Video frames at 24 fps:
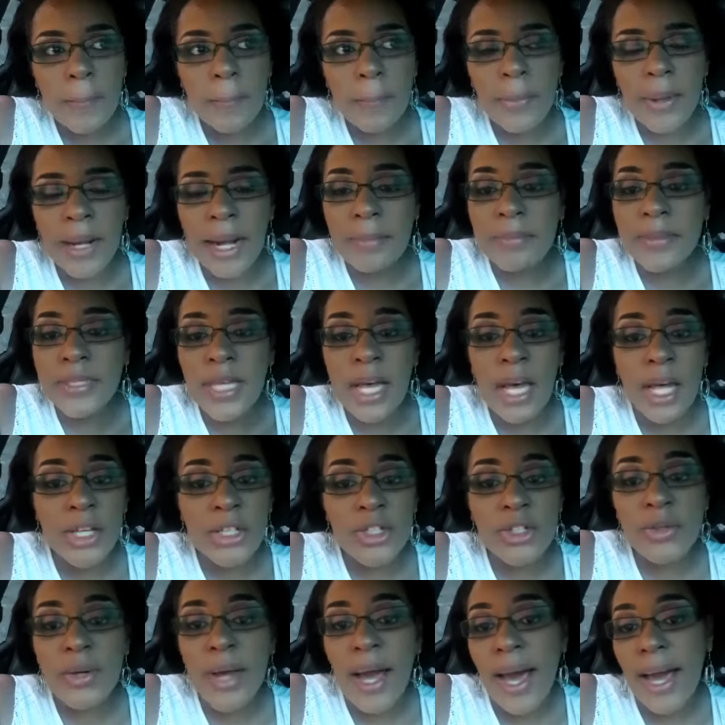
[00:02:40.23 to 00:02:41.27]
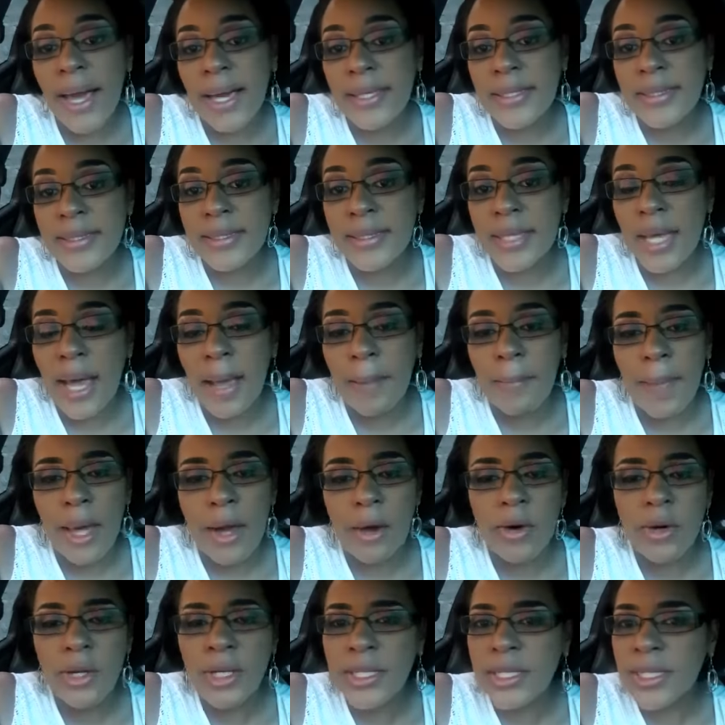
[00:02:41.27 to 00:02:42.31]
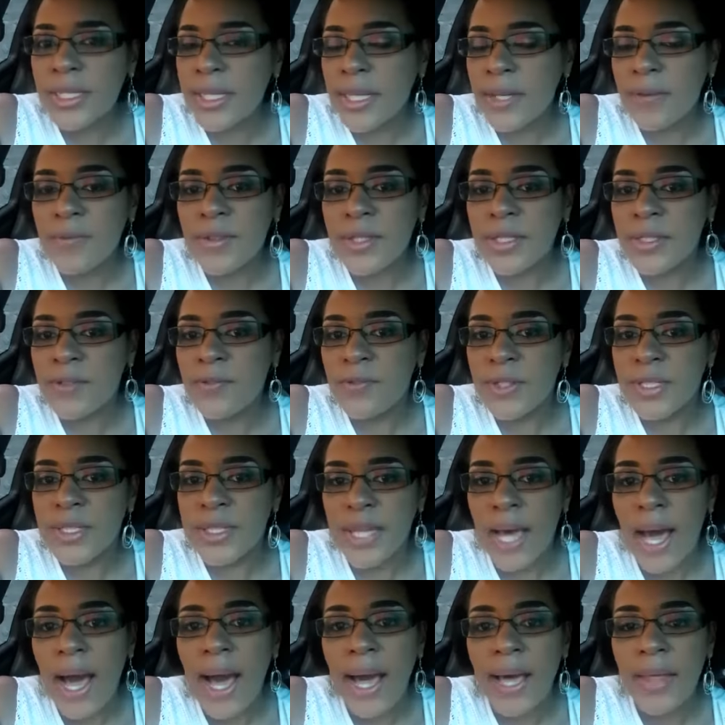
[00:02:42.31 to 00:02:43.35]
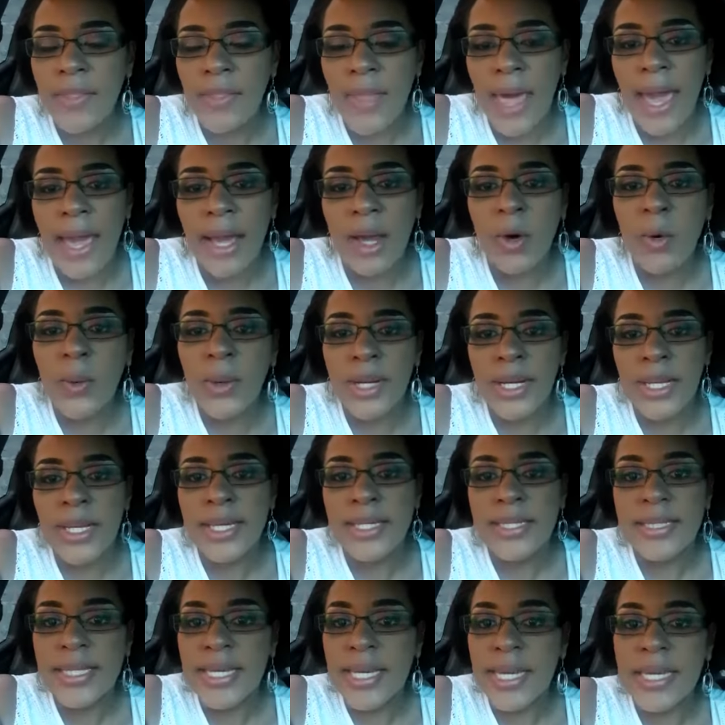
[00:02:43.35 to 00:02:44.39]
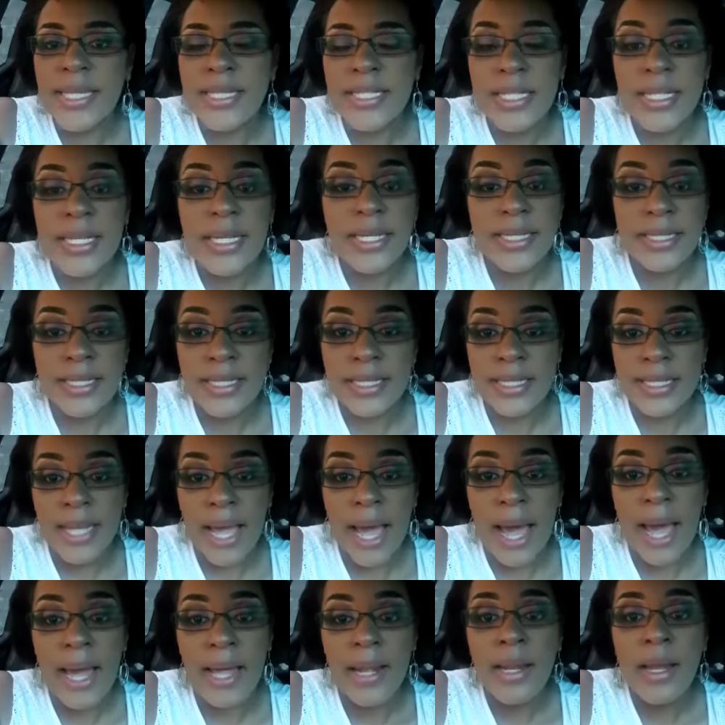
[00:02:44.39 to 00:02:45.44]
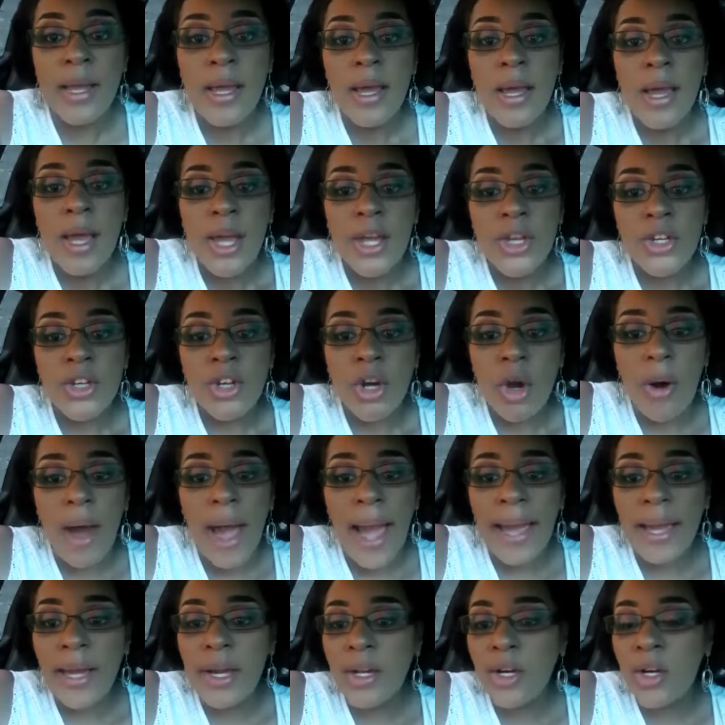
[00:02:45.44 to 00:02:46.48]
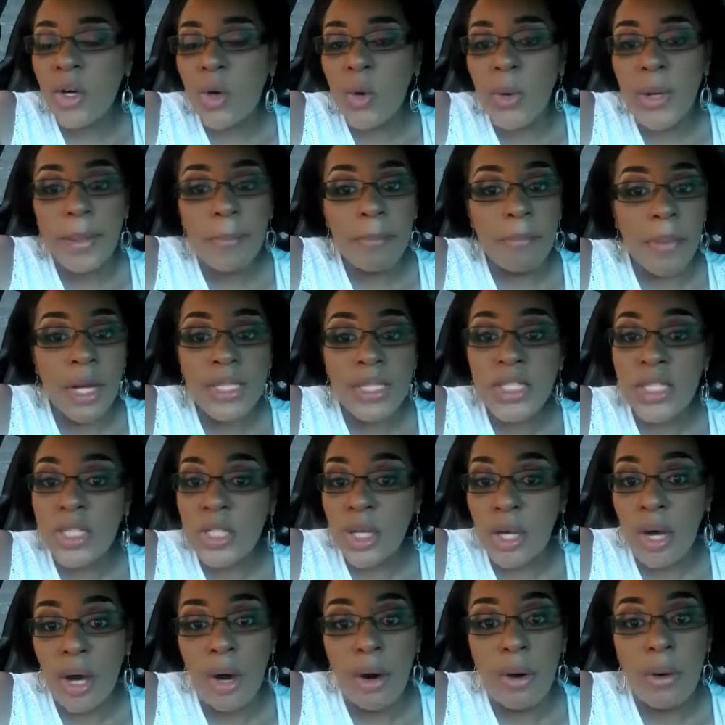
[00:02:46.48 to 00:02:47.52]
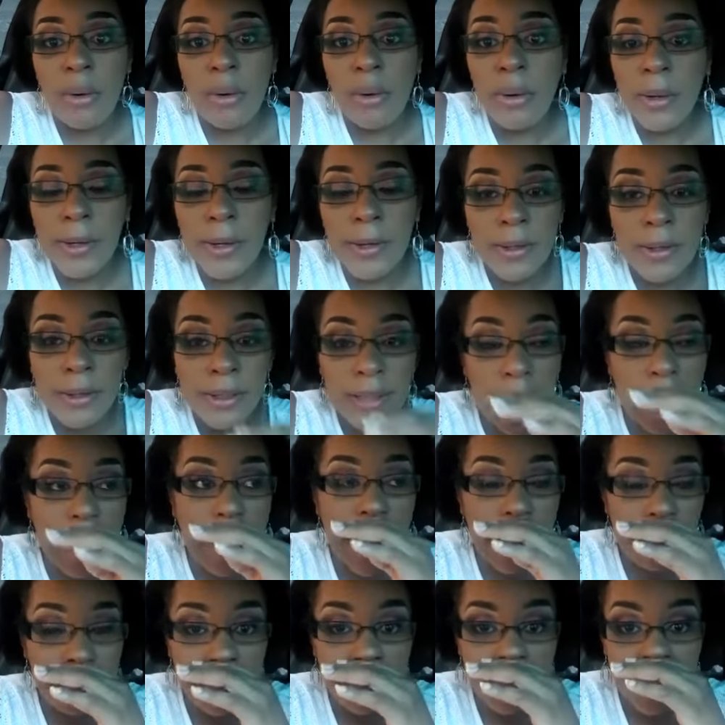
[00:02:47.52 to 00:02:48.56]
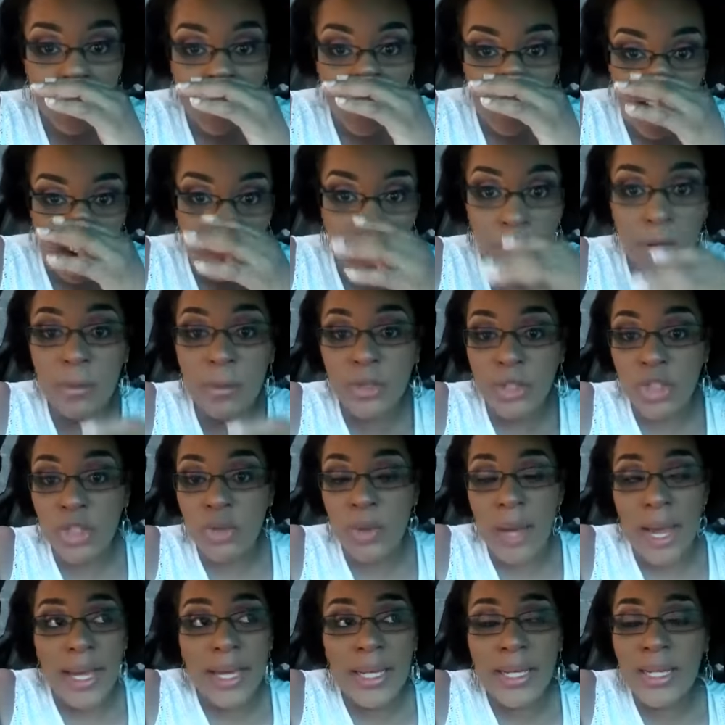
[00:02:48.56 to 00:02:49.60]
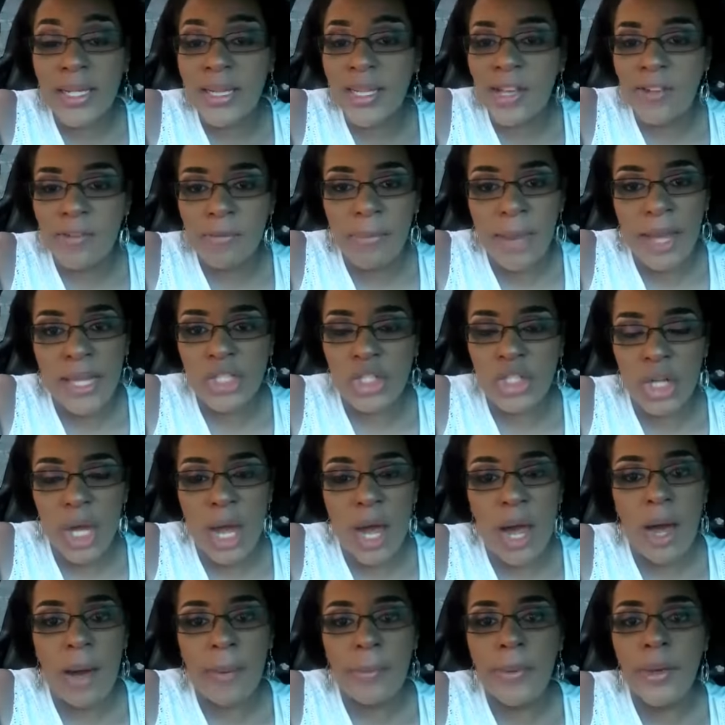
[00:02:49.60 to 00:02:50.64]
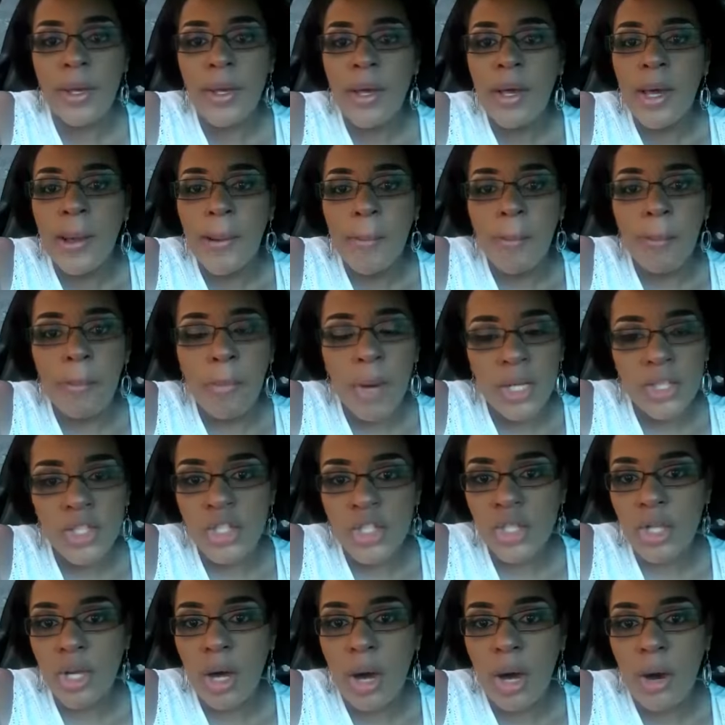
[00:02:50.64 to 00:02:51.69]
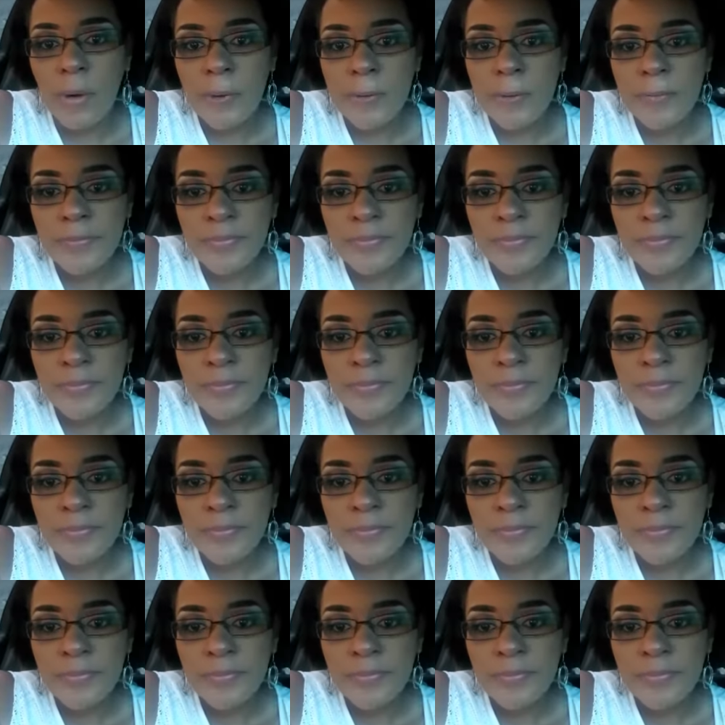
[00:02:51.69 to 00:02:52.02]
But I'm telling you guys, I'm not going to give this facade that quitting is easy, because it's not. You know, I could have quit months ago. Like, I'm going to be real with you. I could have left my job months ago.